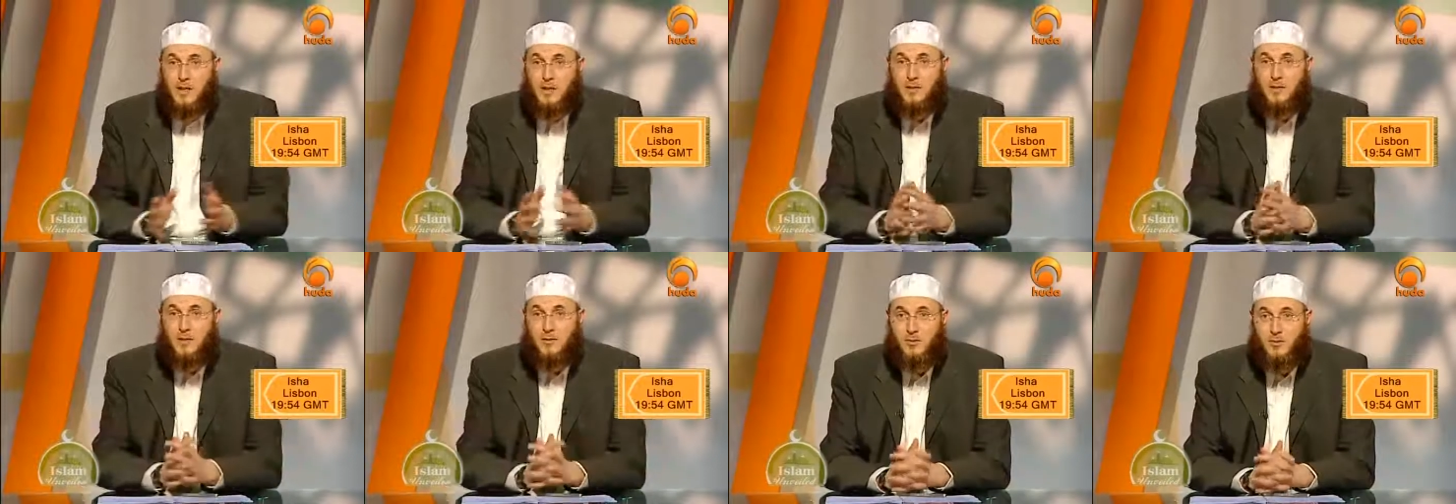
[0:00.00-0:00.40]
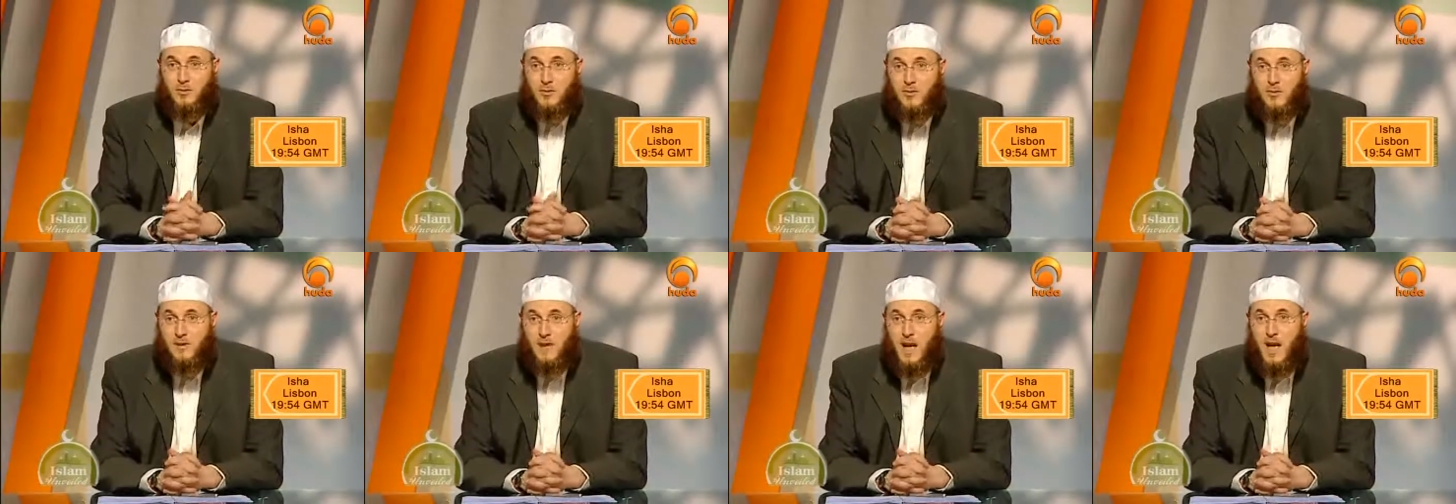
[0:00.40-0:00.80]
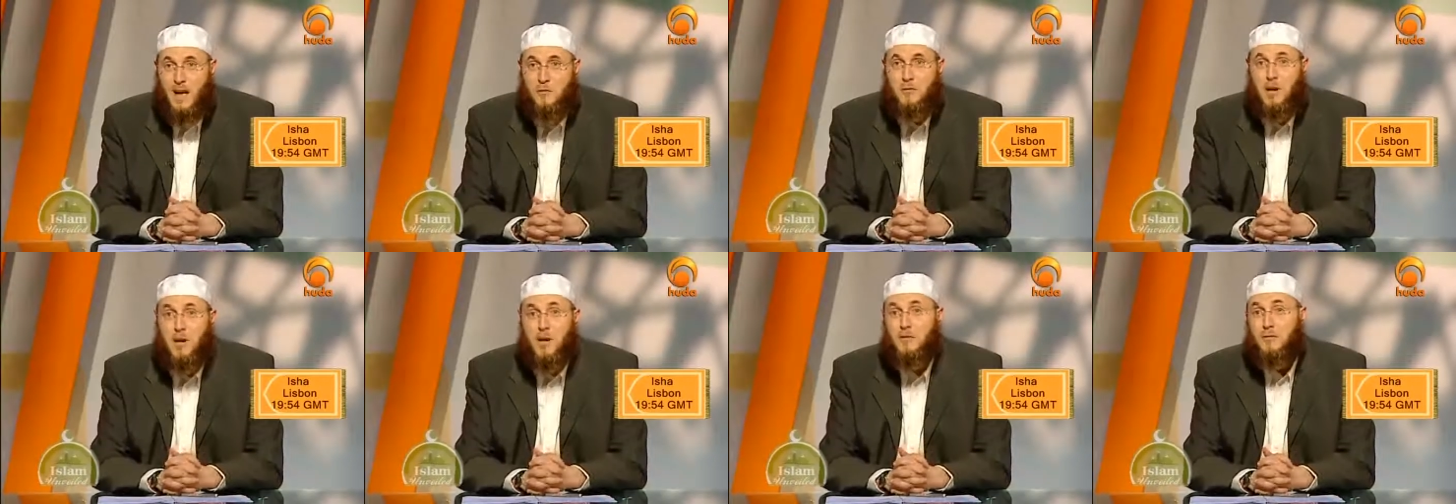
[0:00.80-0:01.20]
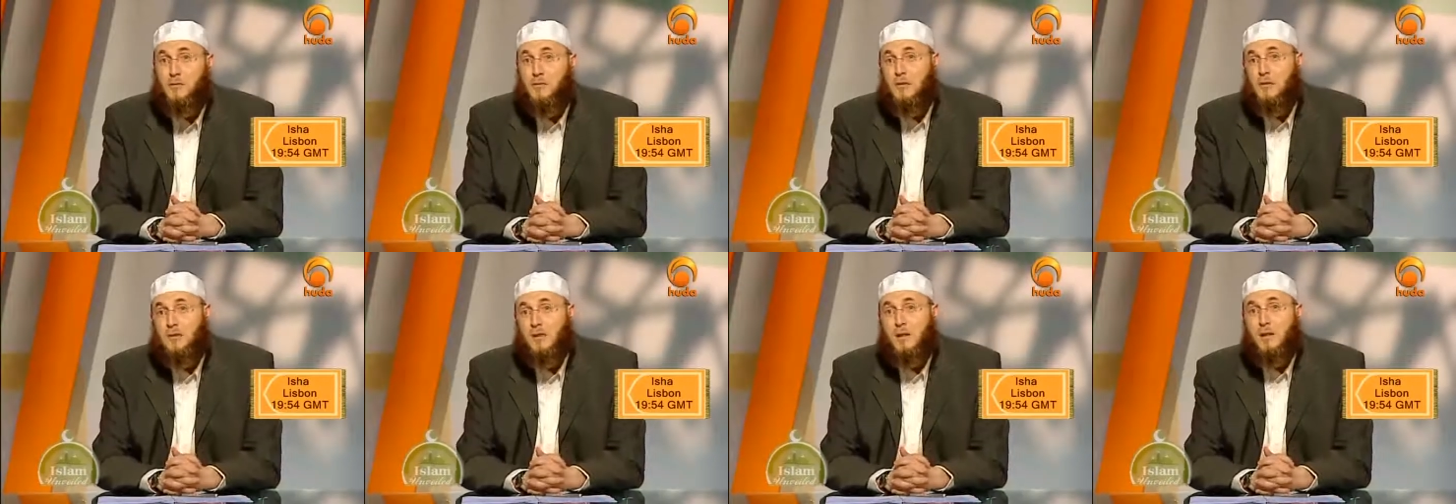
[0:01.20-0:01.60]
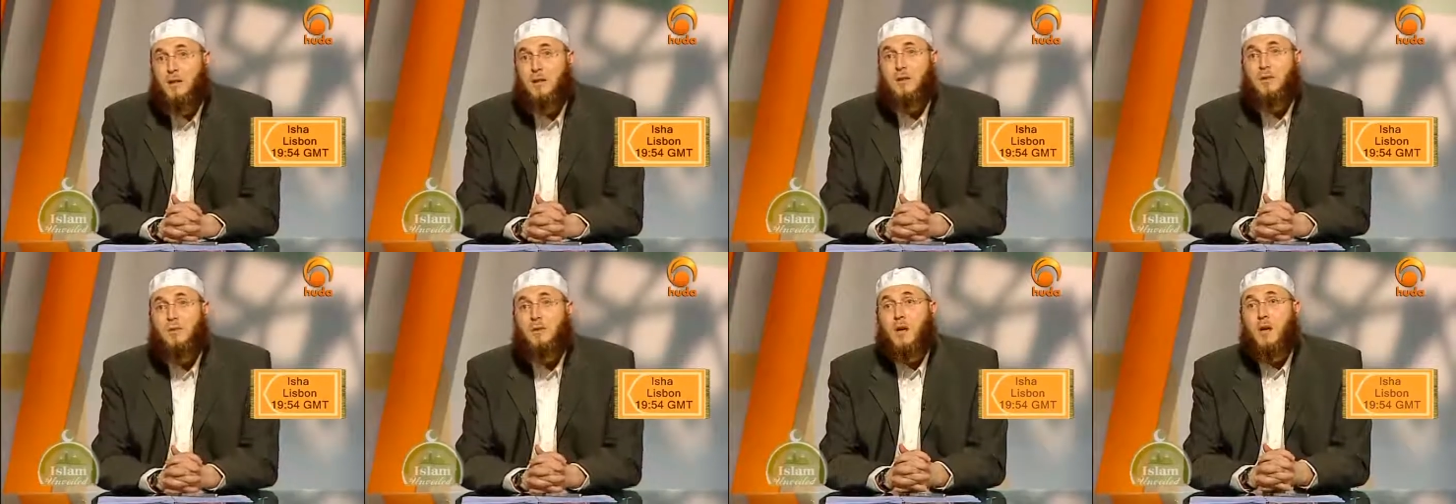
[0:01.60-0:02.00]
teachings of Islam, but
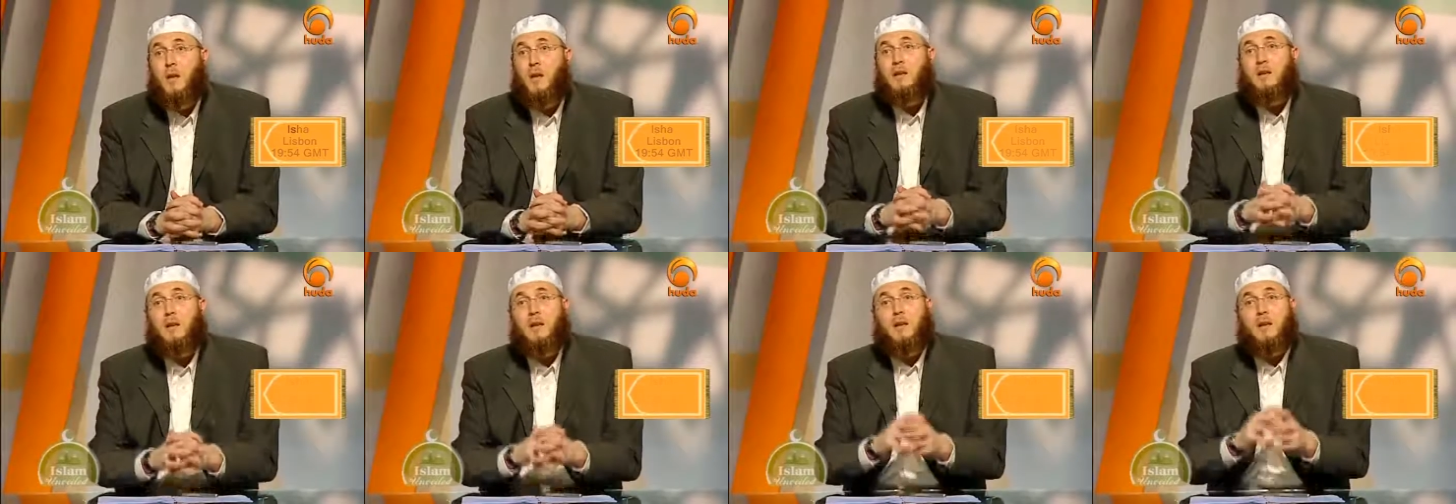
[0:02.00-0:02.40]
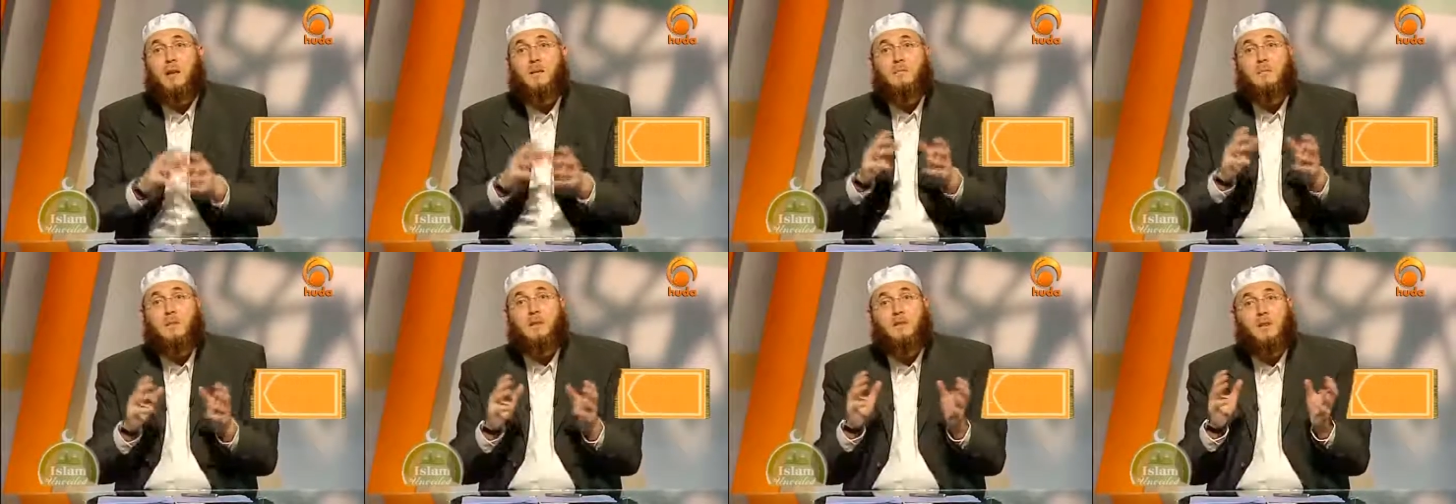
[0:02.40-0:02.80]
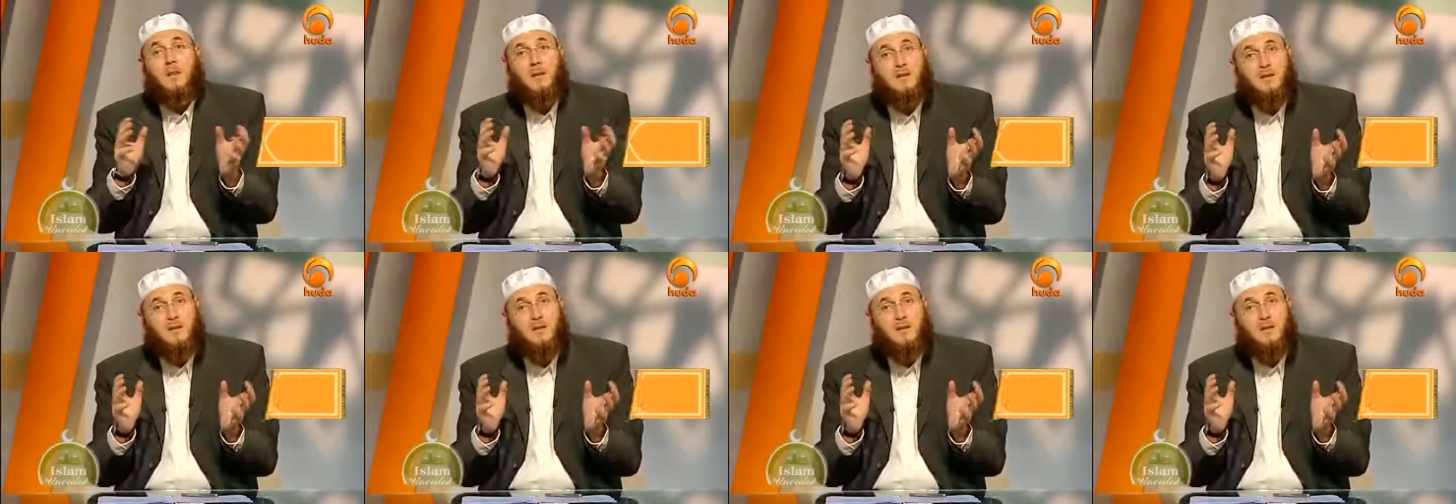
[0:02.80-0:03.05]
unfortunately we cannot encompass